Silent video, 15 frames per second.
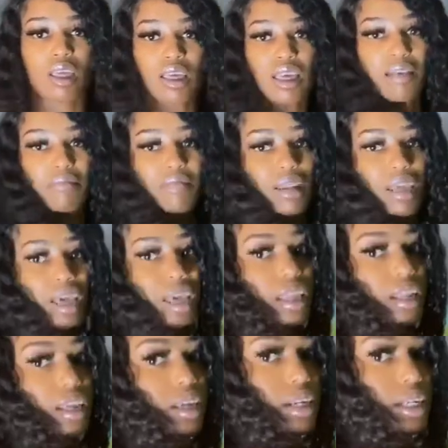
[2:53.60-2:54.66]
I'm not
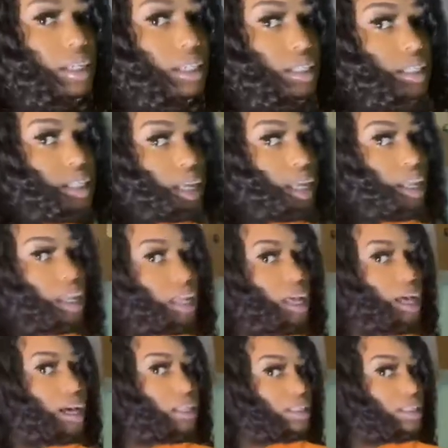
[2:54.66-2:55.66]
understanding how